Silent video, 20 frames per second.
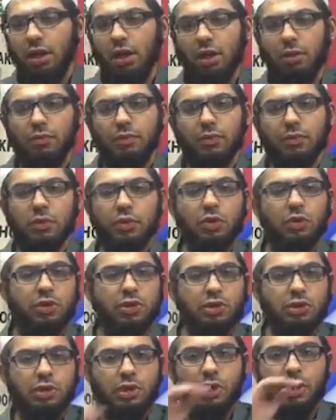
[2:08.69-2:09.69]
You know,
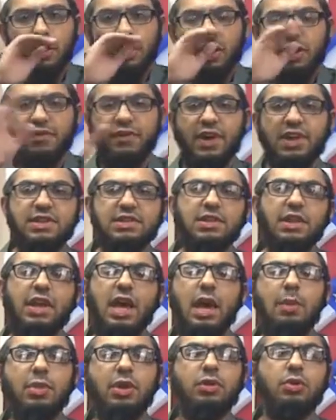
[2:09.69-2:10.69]
the events that
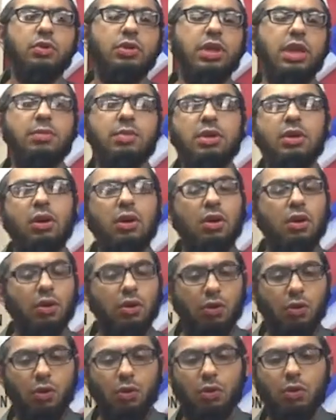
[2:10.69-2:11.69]
happened at Hudaybiyah are a
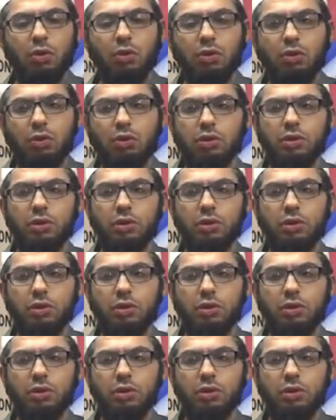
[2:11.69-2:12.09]
whole,